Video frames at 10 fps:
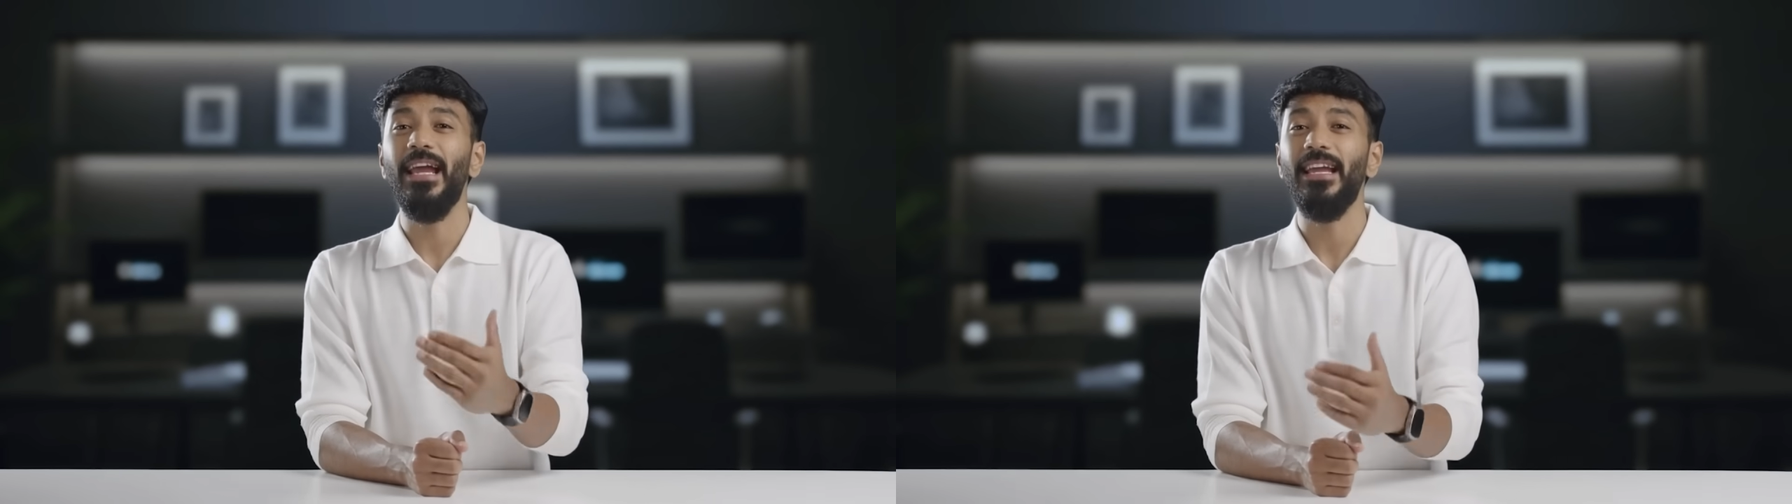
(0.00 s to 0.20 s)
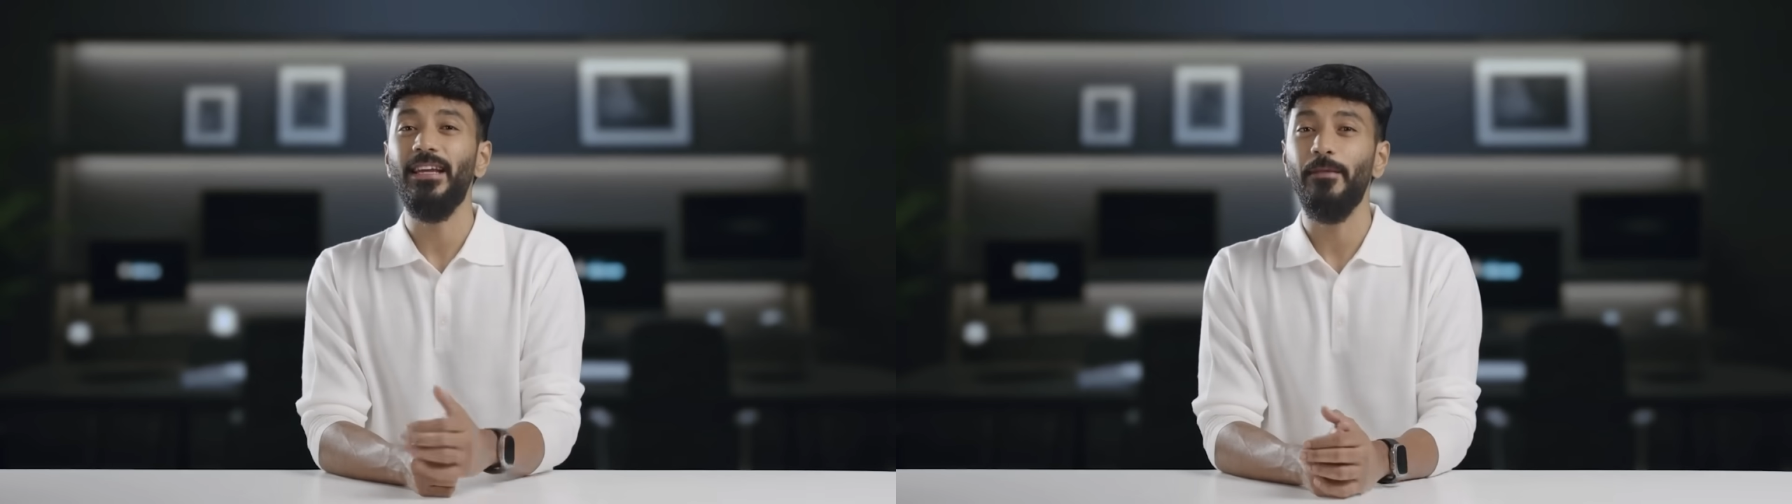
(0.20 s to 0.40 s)

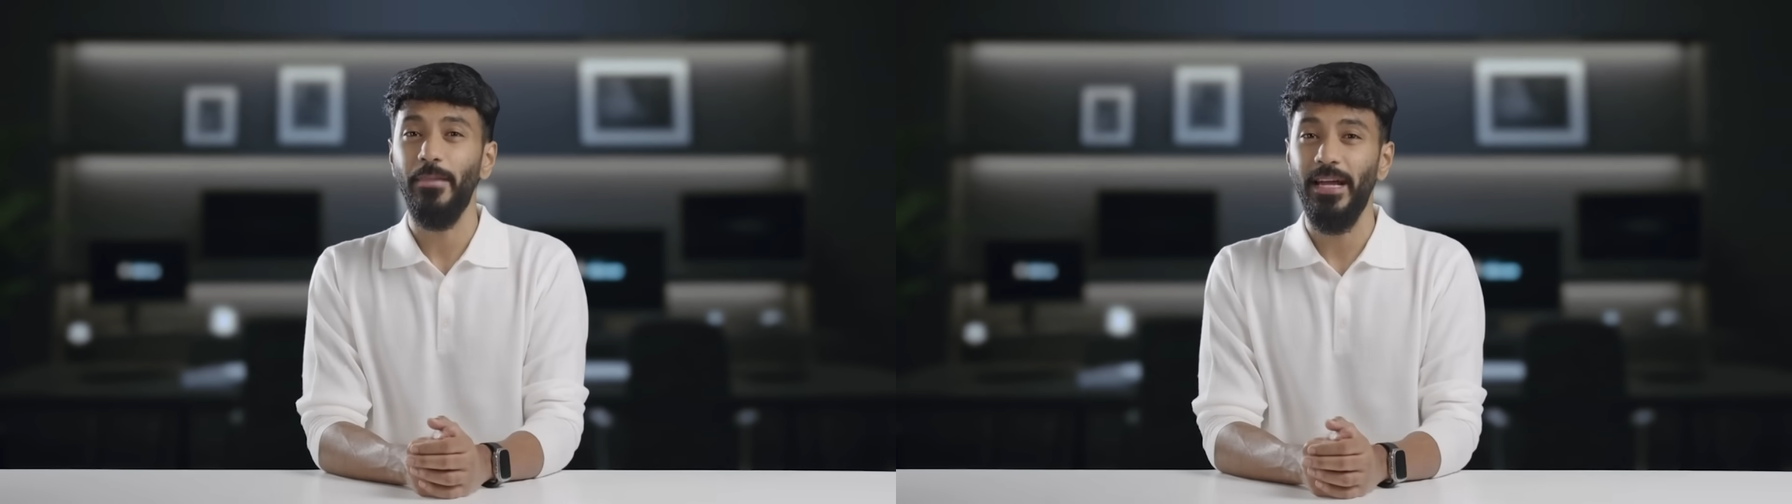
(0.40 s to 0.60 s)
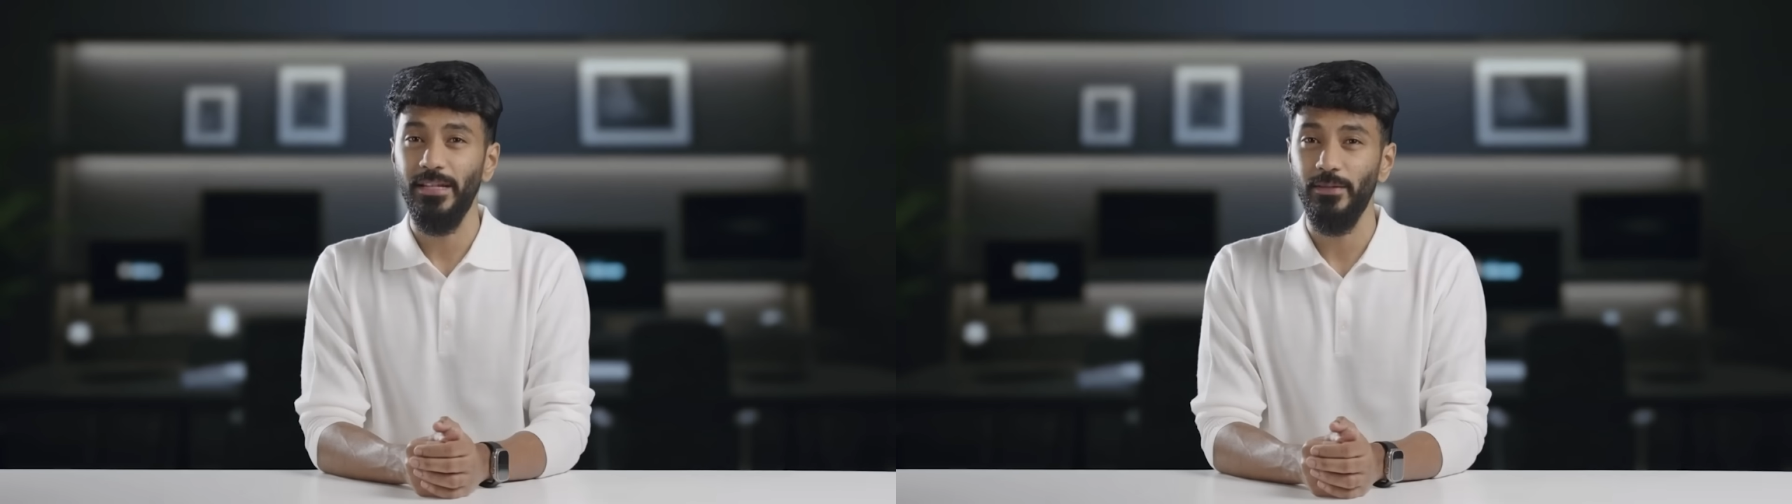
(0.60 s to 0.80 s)
making the
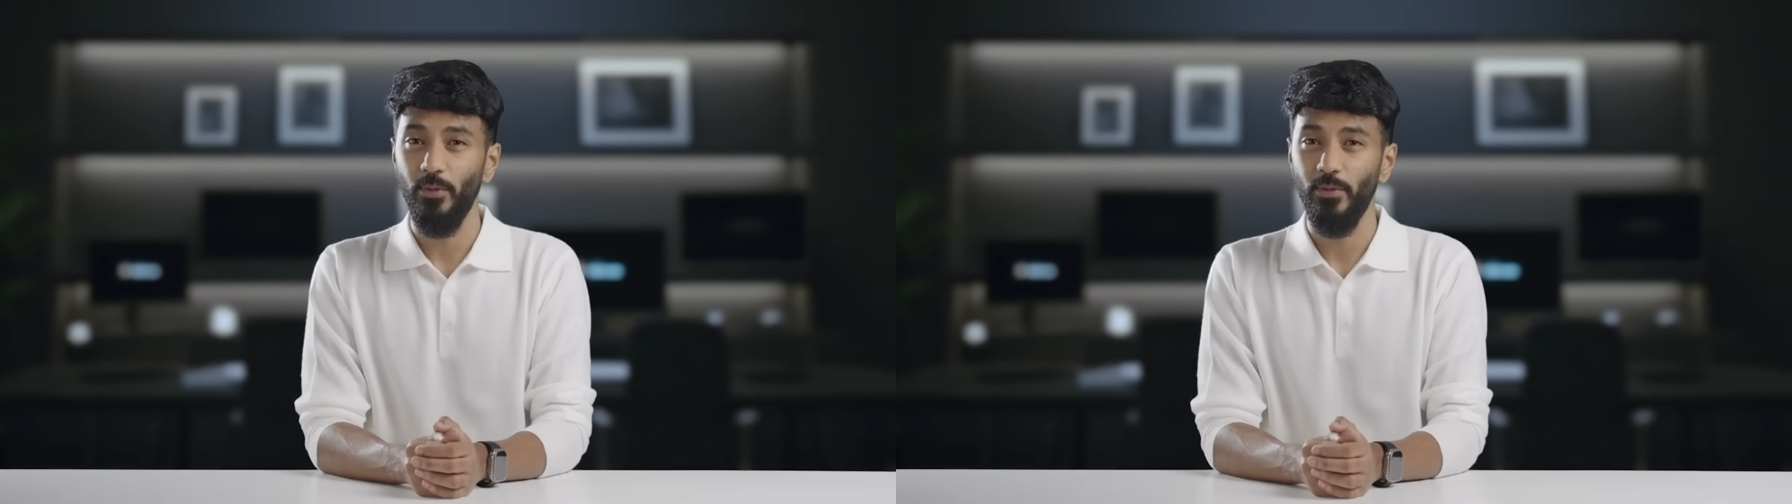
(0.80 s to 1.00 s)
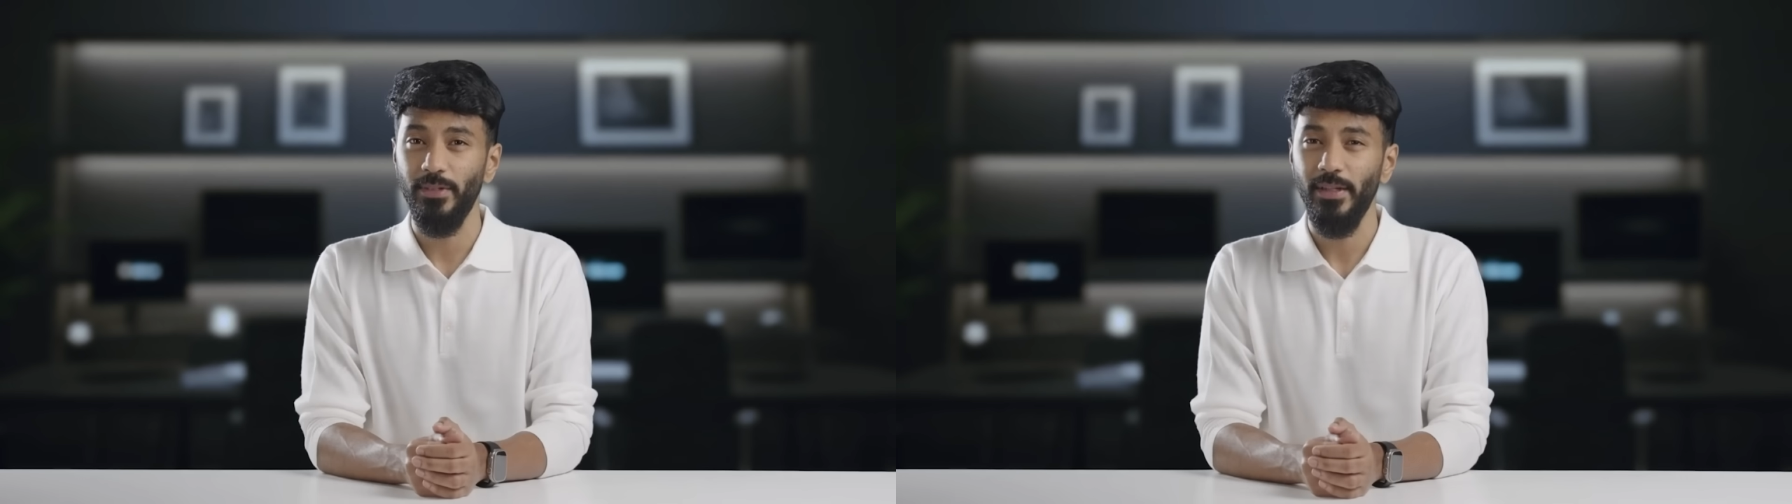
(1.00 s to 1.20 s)
biggest
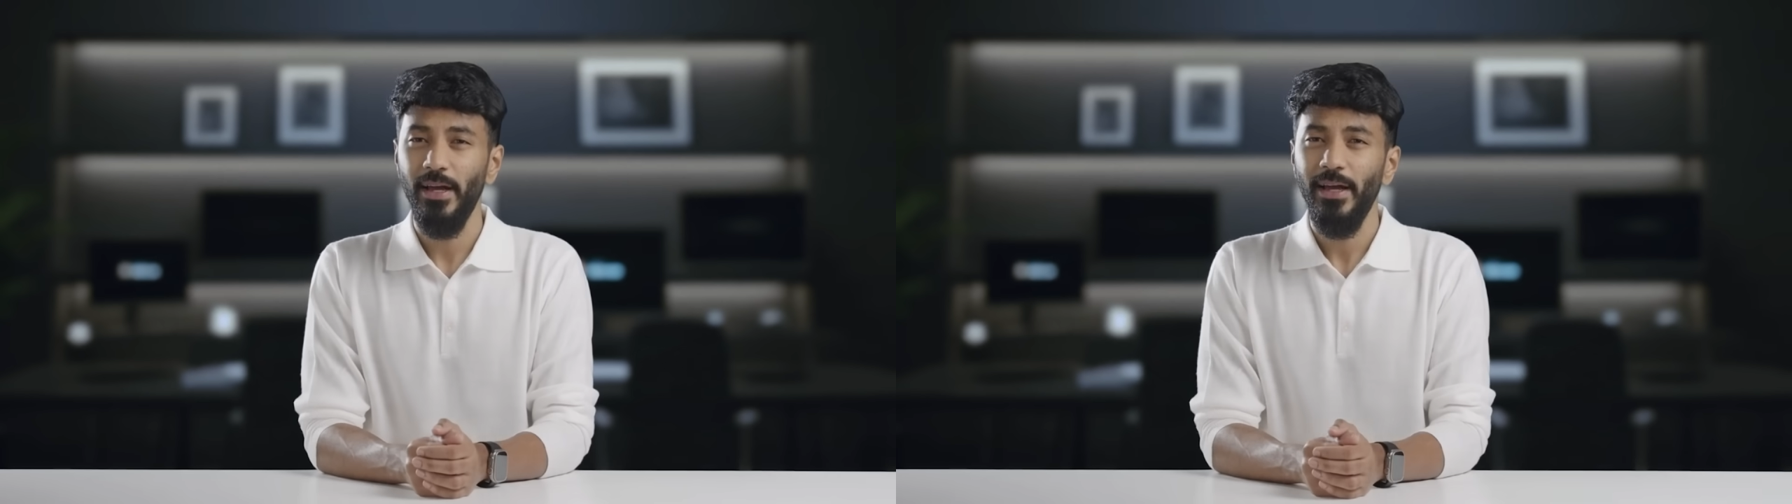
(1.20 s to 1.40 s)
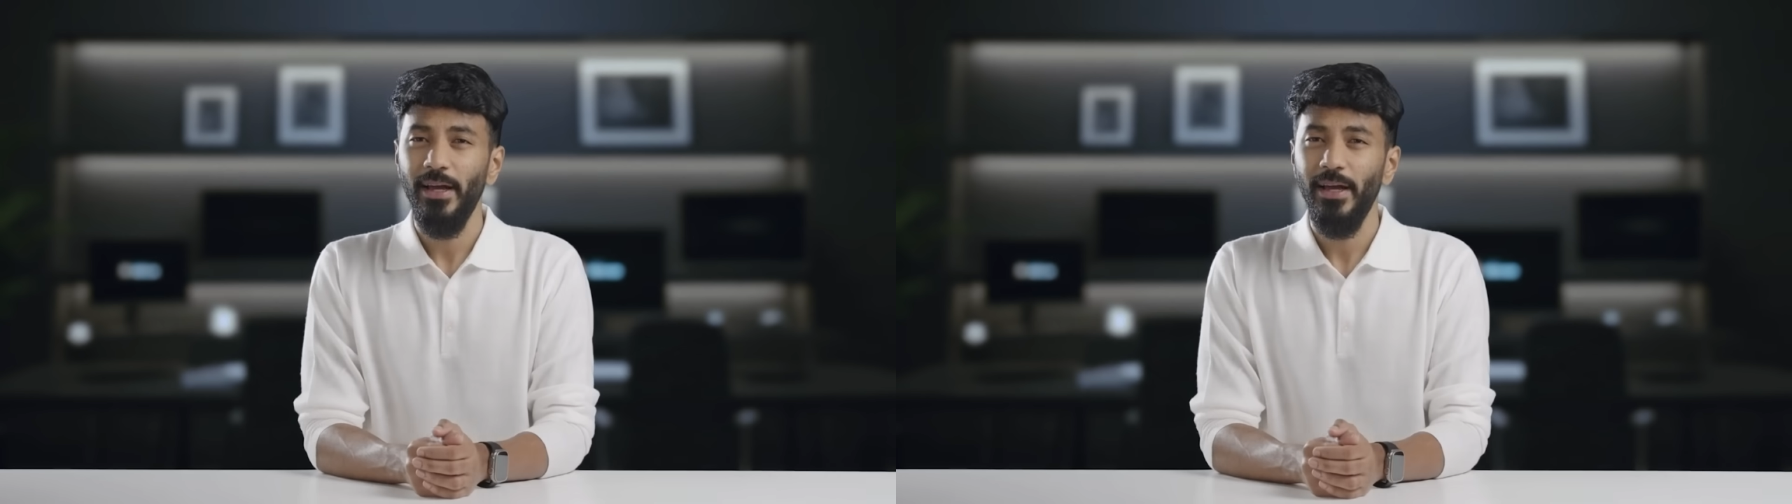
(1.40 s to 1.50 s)
moves.